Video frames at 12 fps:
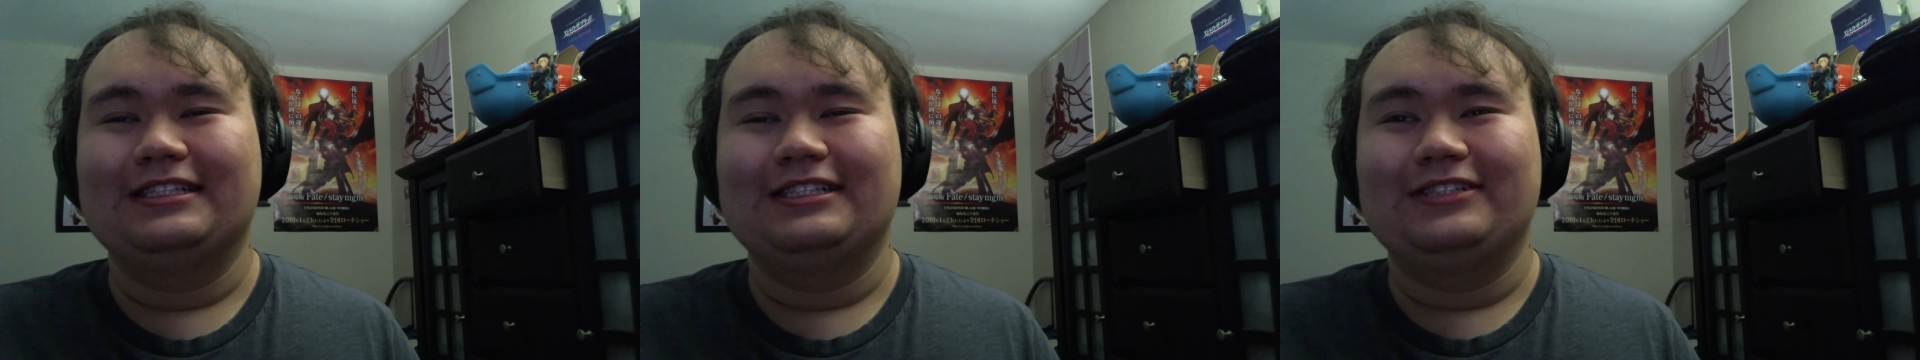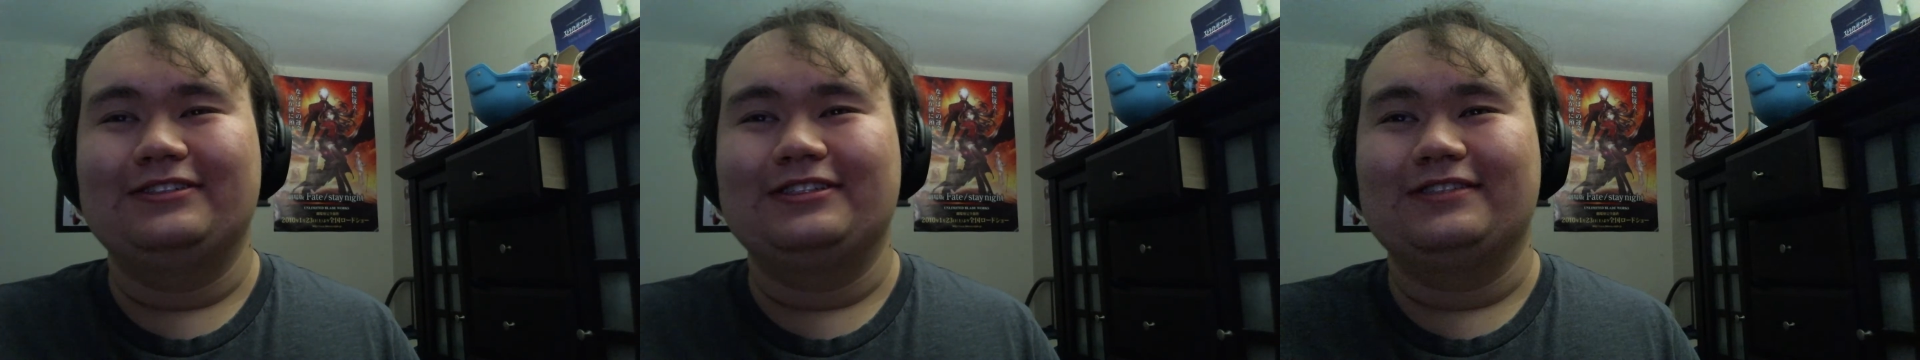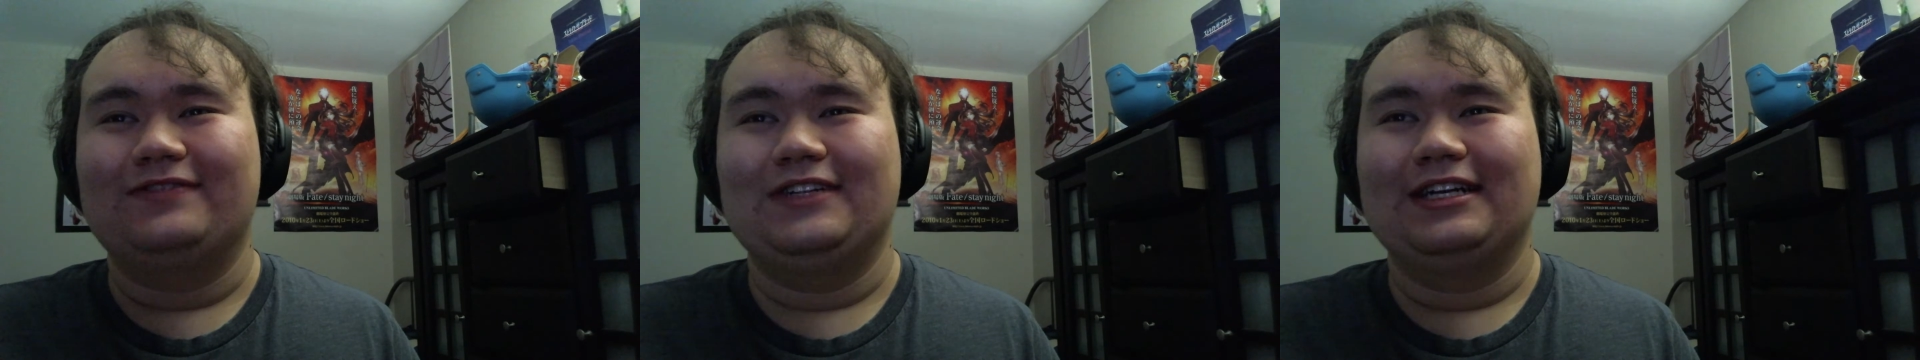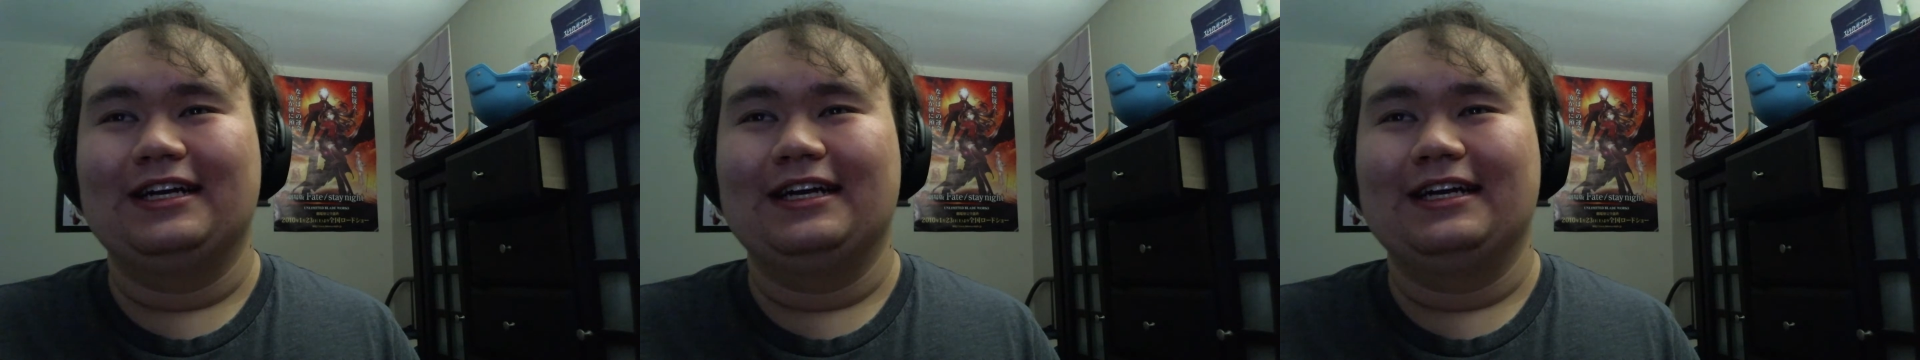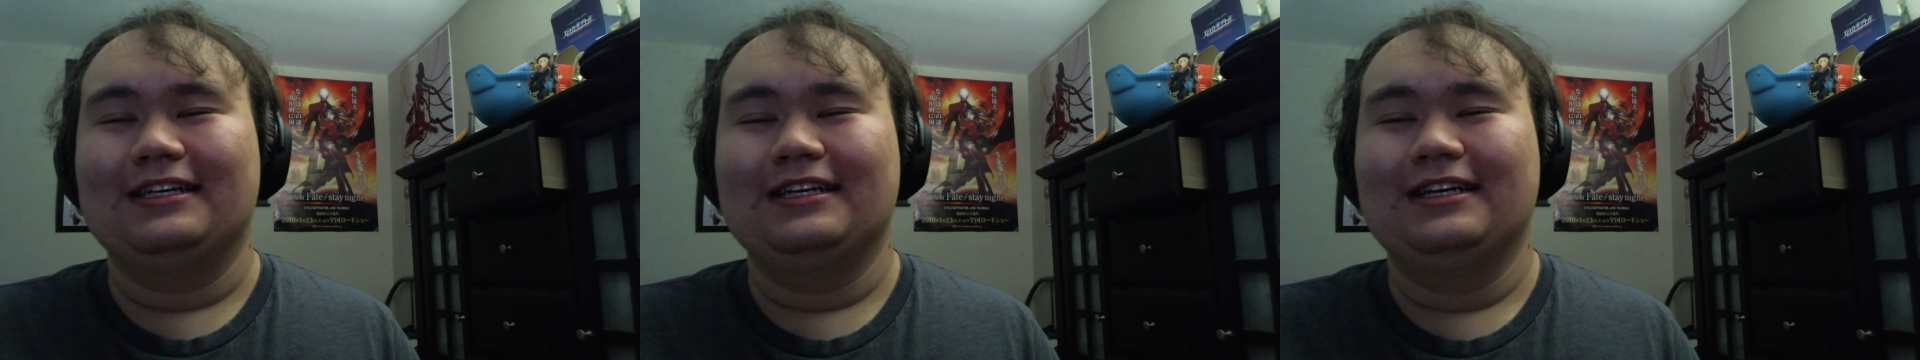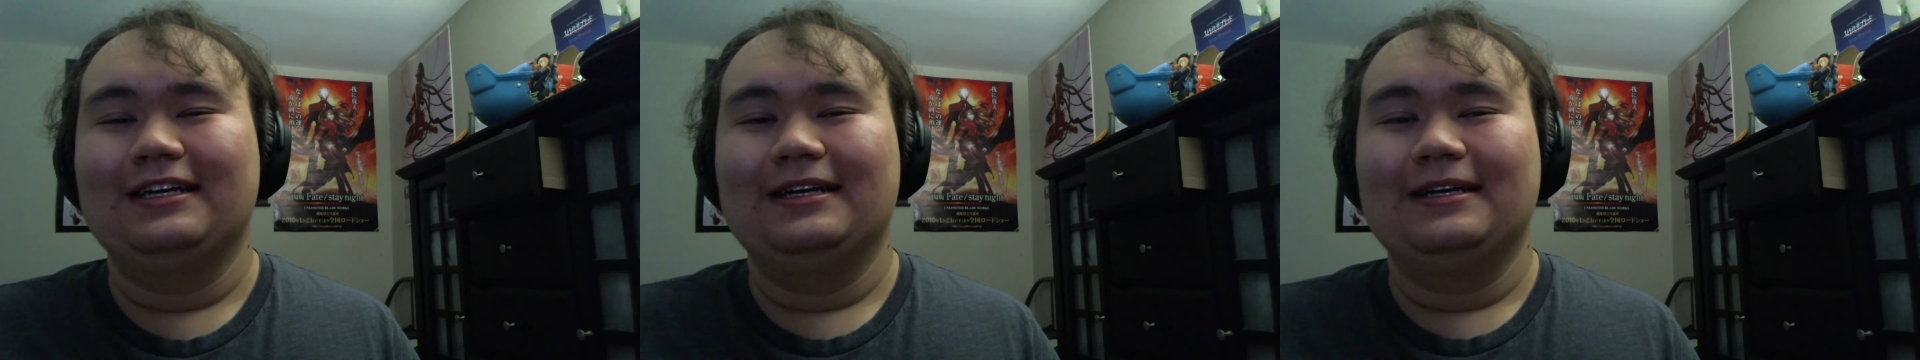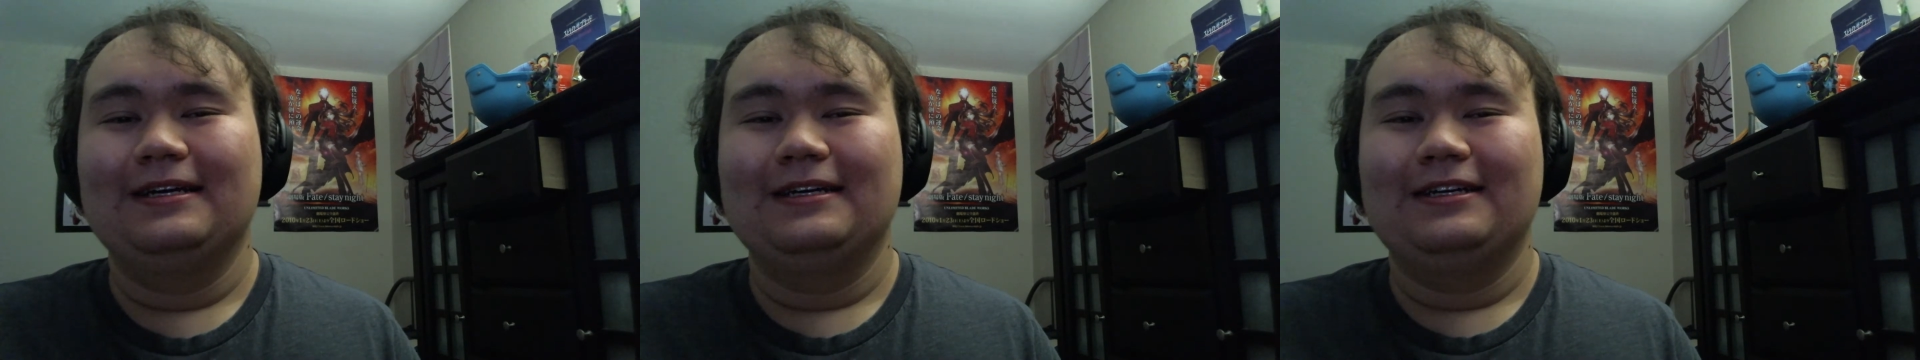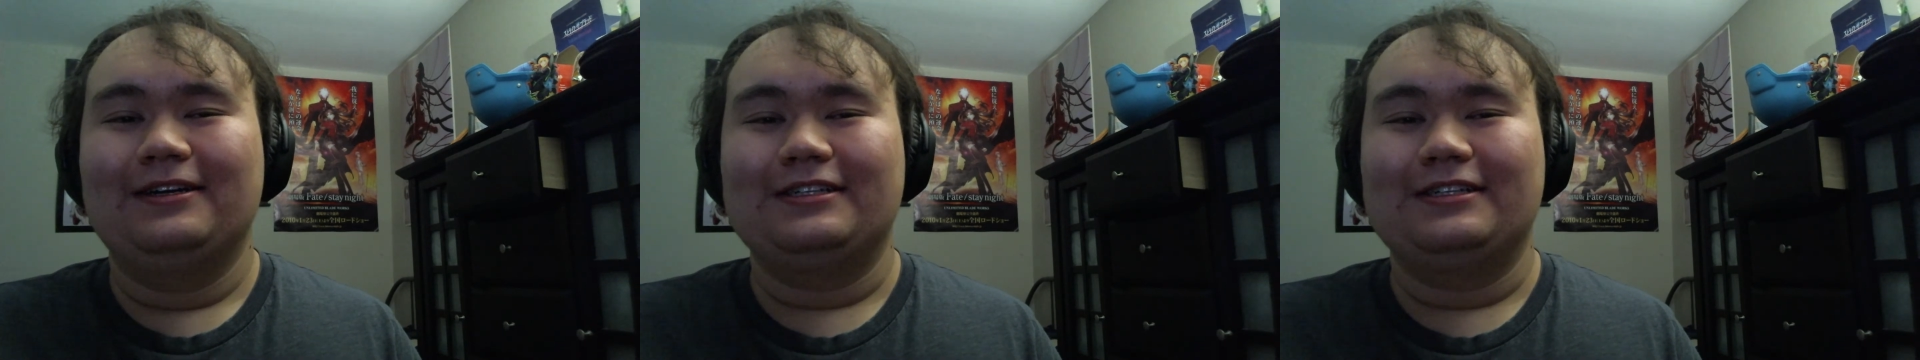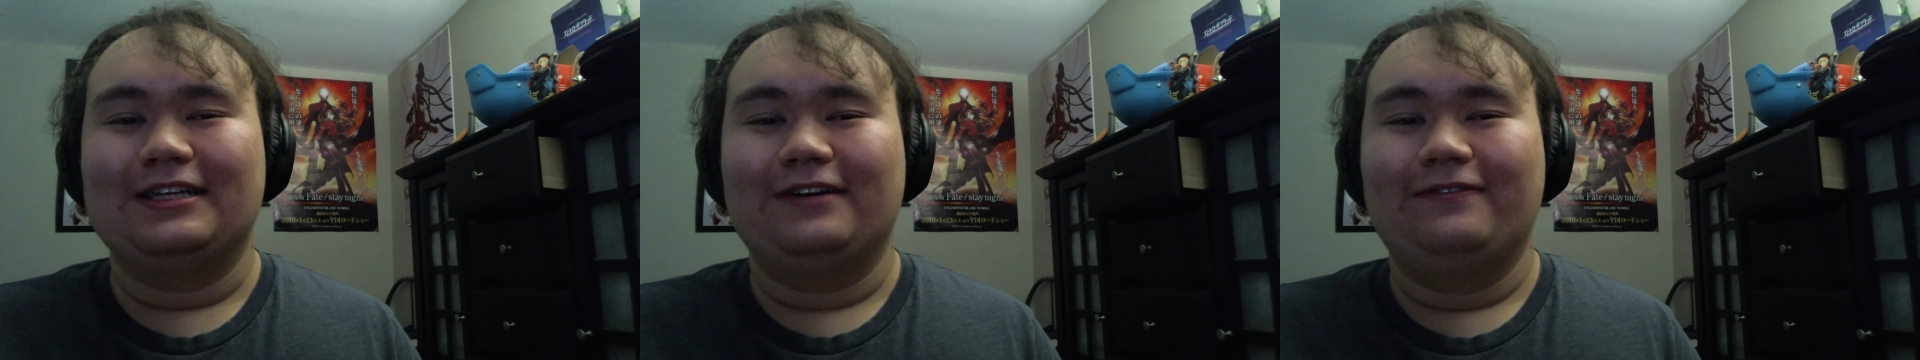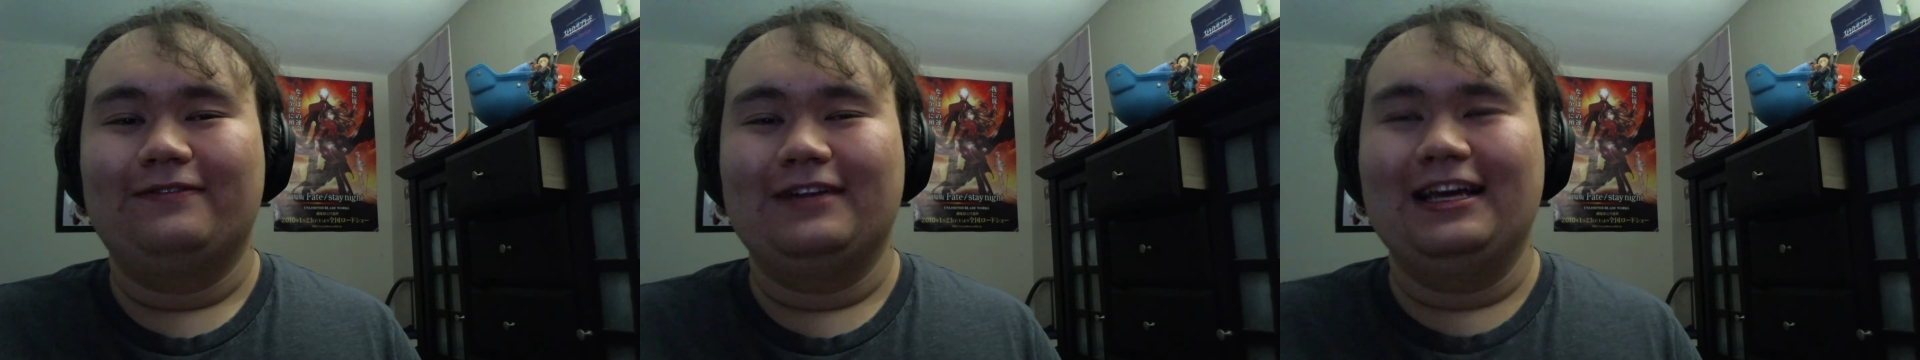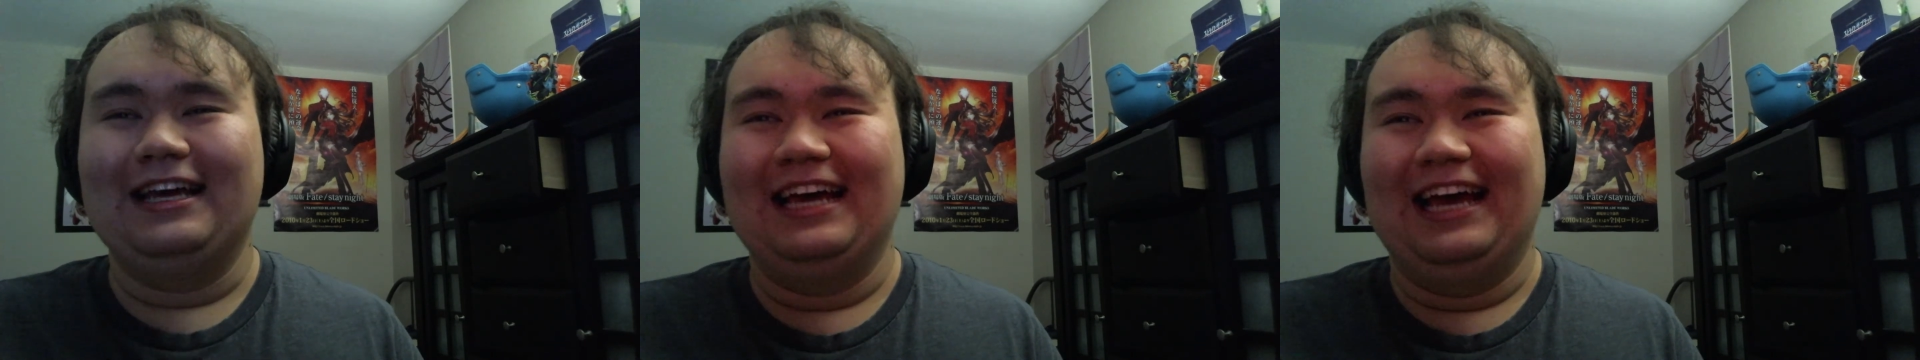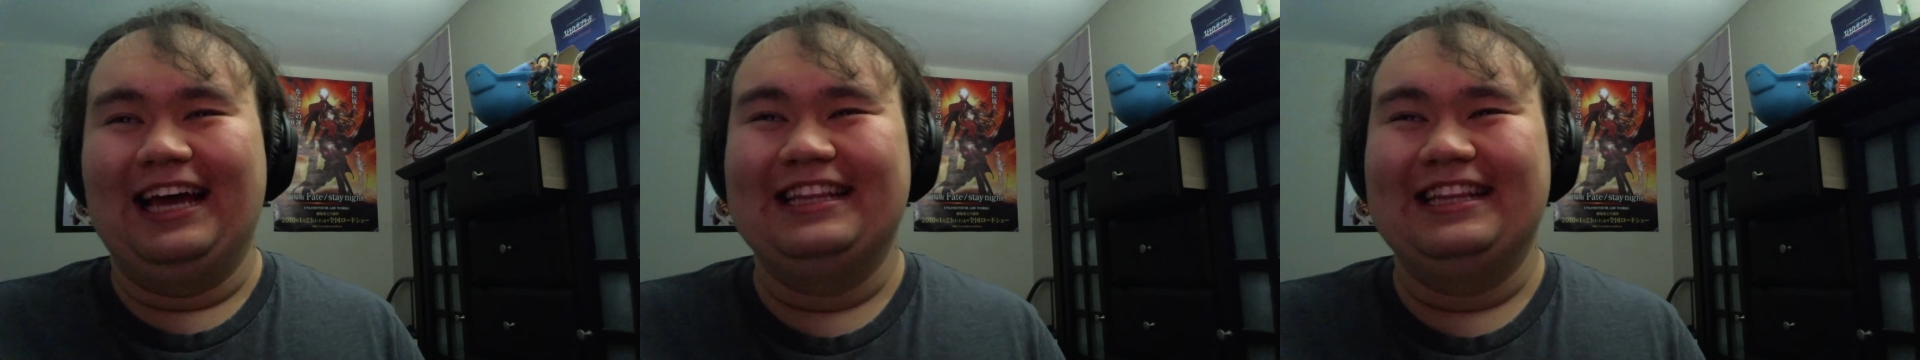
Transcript: shoots Rika herself. and